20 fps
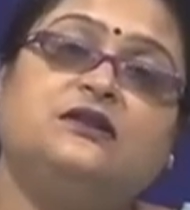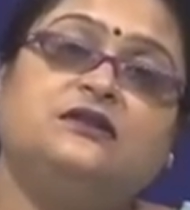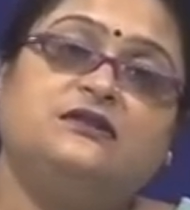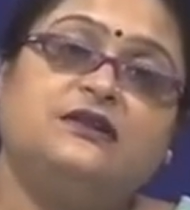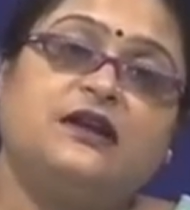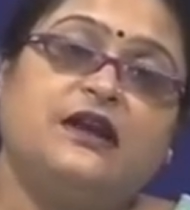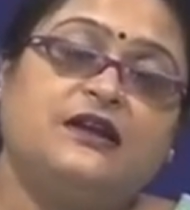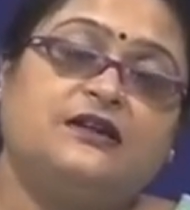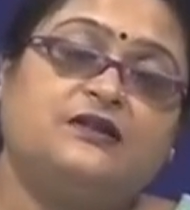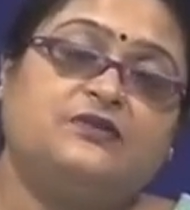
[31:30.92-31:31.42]

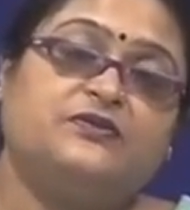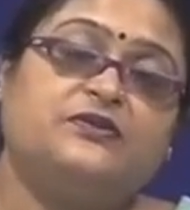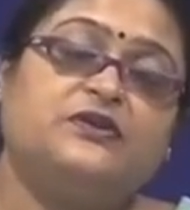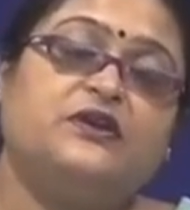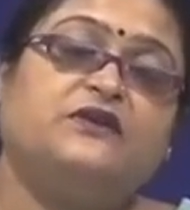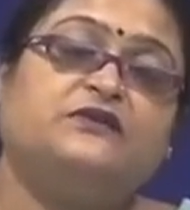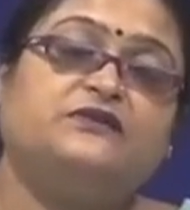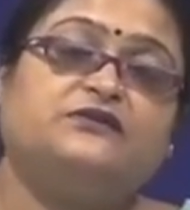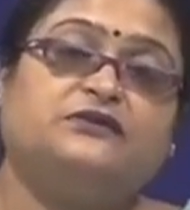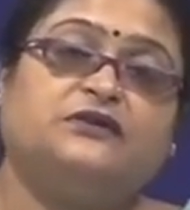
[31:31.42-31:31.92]
that, we
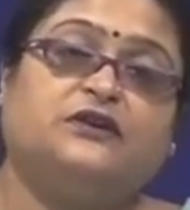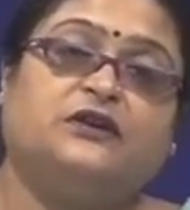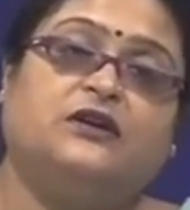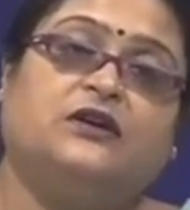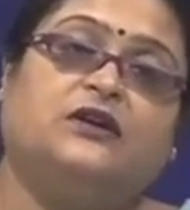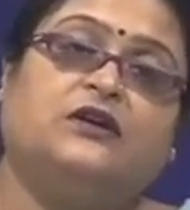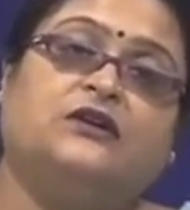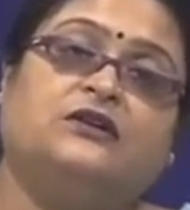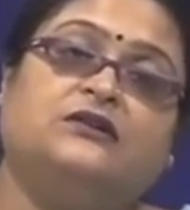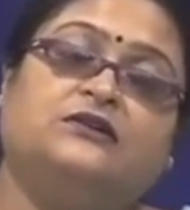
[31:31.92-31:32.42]
have
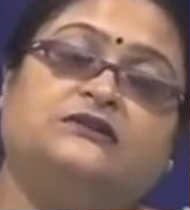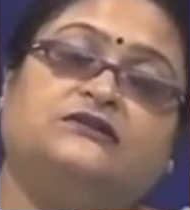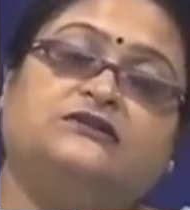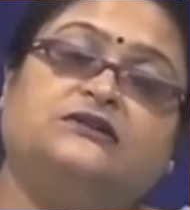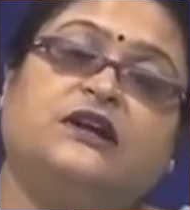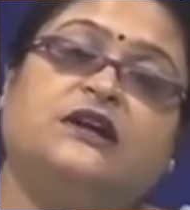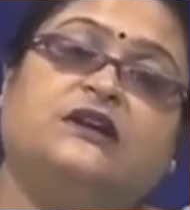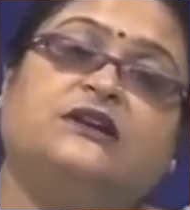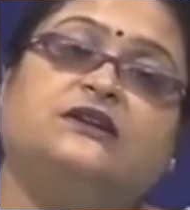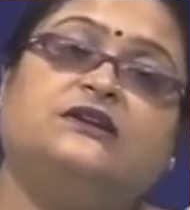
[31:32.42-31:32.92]

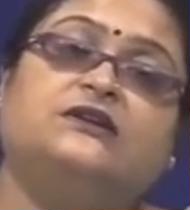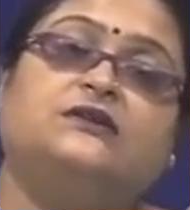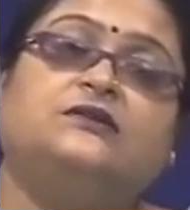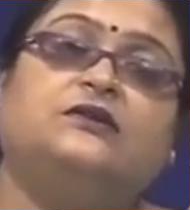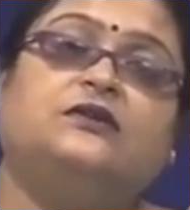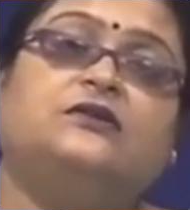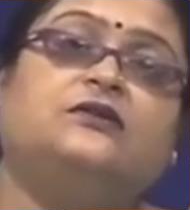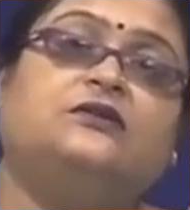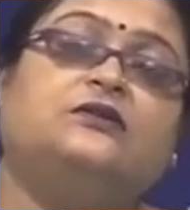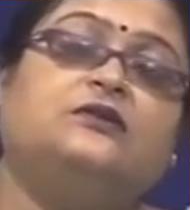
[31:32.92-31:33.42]
decided
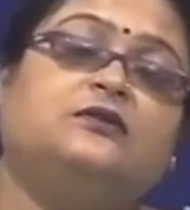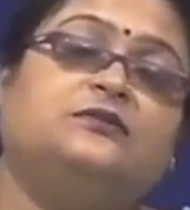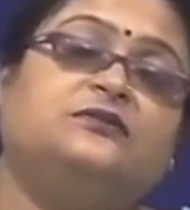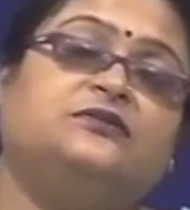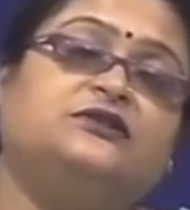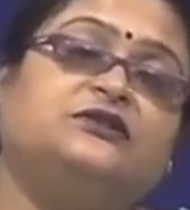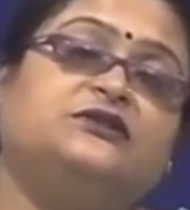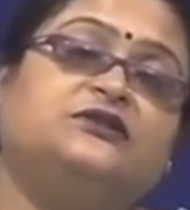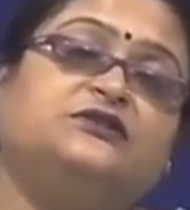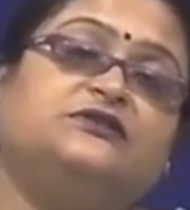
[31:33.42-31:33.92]
on an
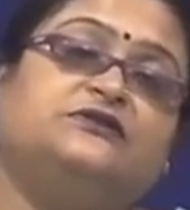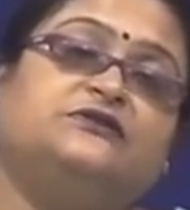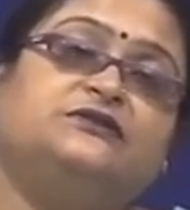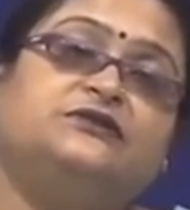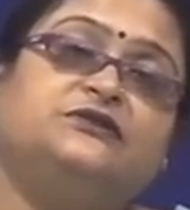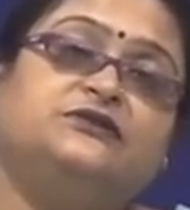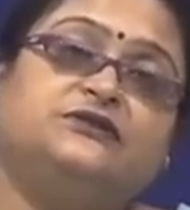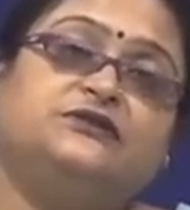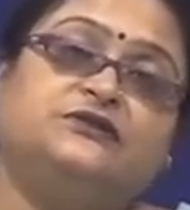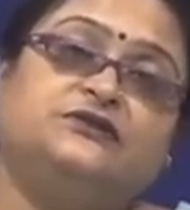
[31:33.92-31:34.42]
objective
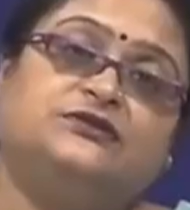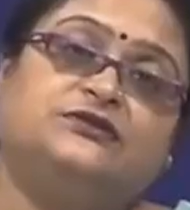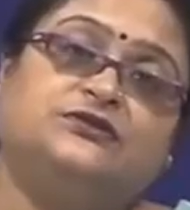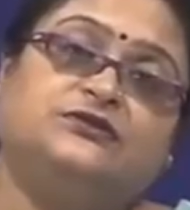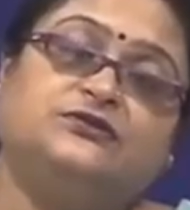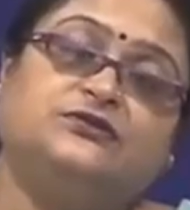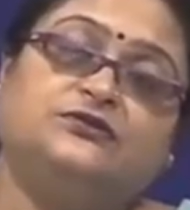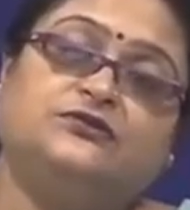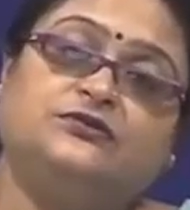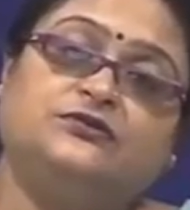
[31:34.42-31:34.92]
which is
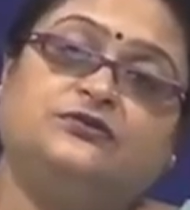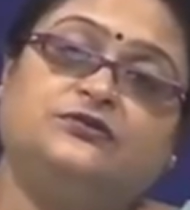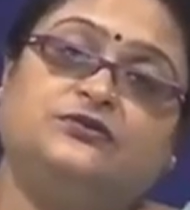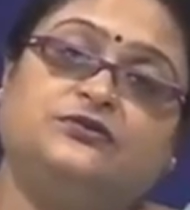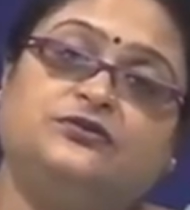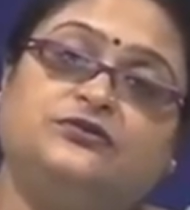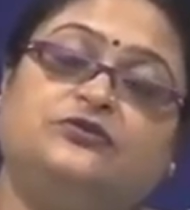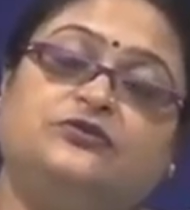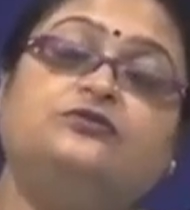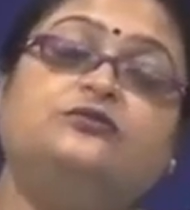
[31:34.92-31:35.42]
too
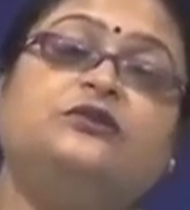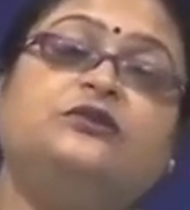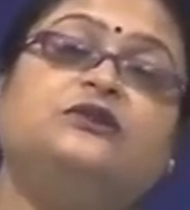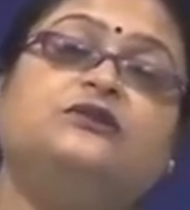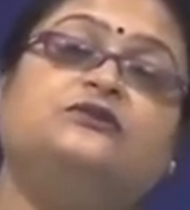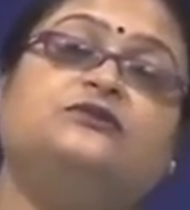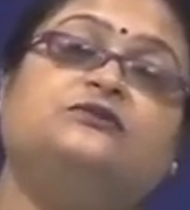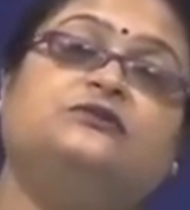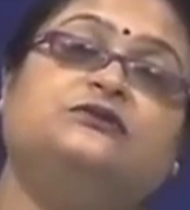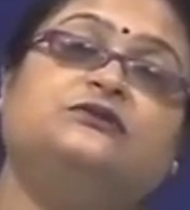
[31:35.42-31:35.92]

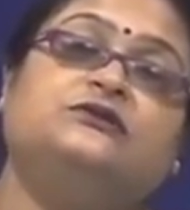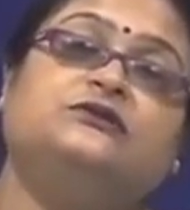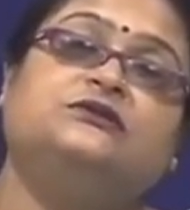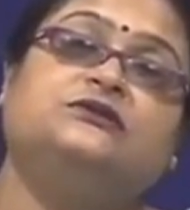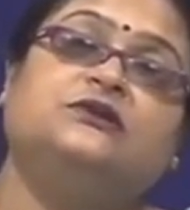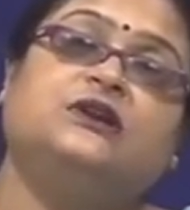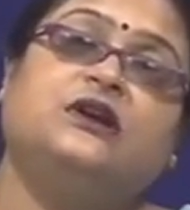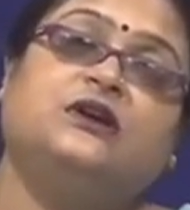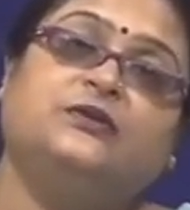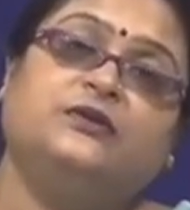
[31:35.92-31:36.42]
much, which
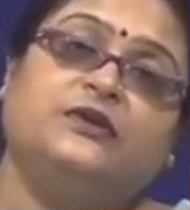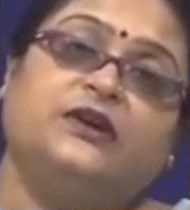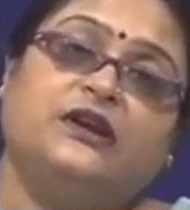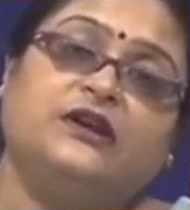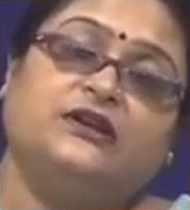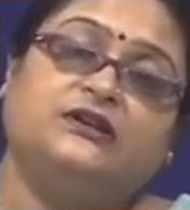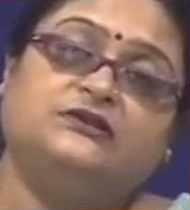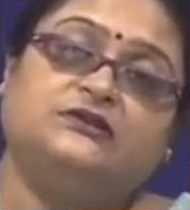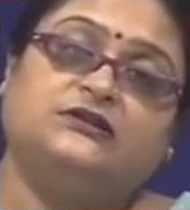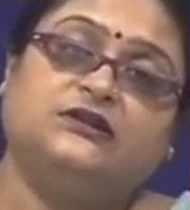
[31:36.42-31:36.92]
is
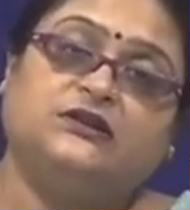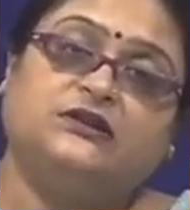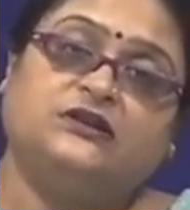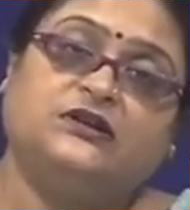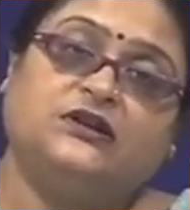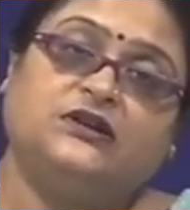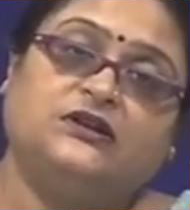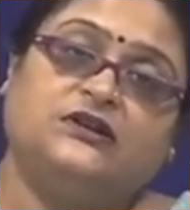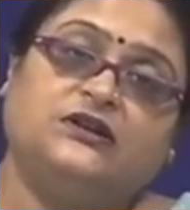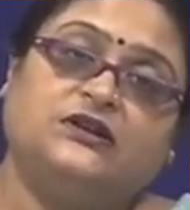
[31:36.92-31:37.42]
unrealistic
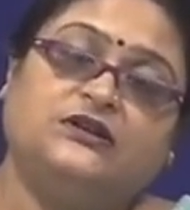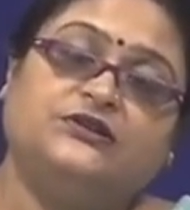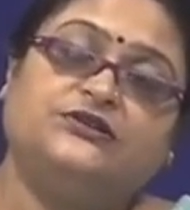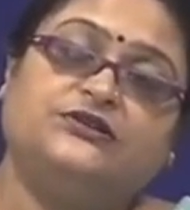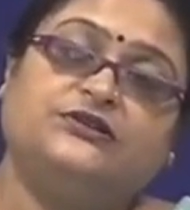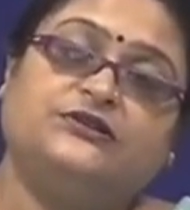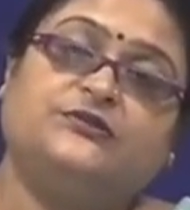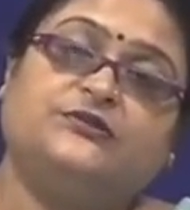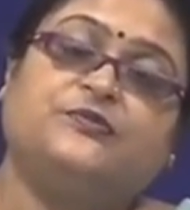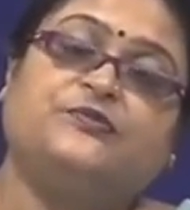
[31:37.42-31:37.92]
in
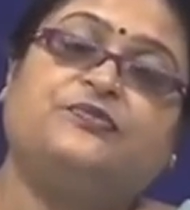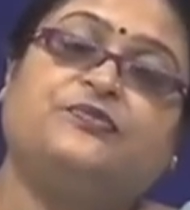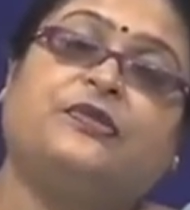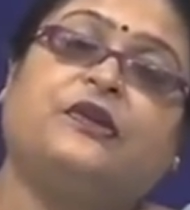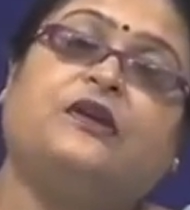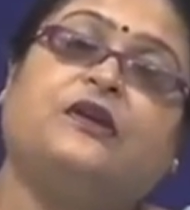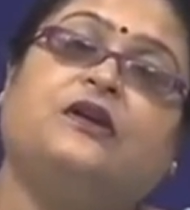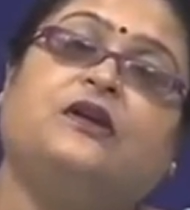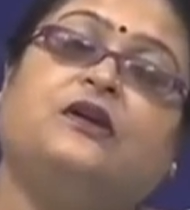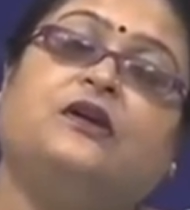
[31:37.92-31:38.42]
nature,
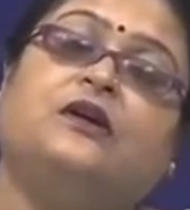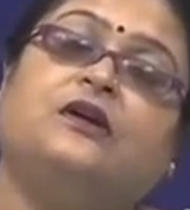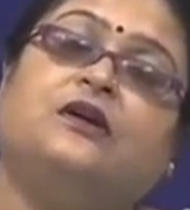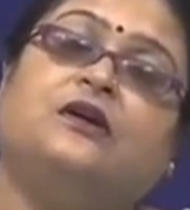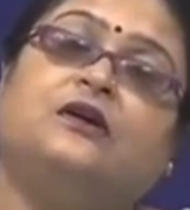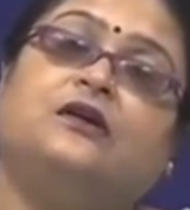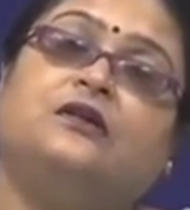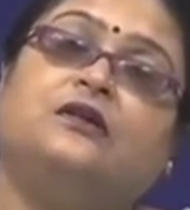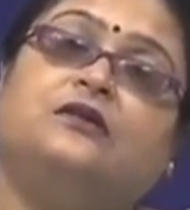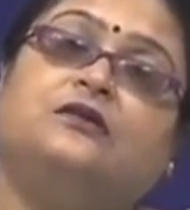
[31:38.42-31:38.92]

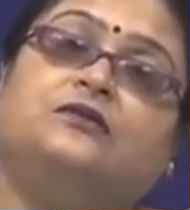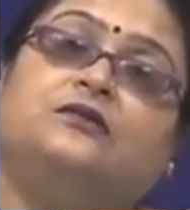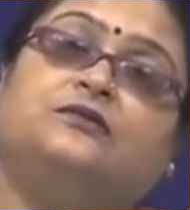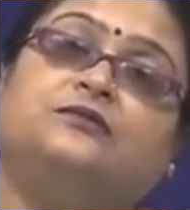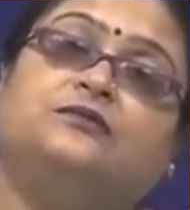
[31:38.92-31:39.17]
or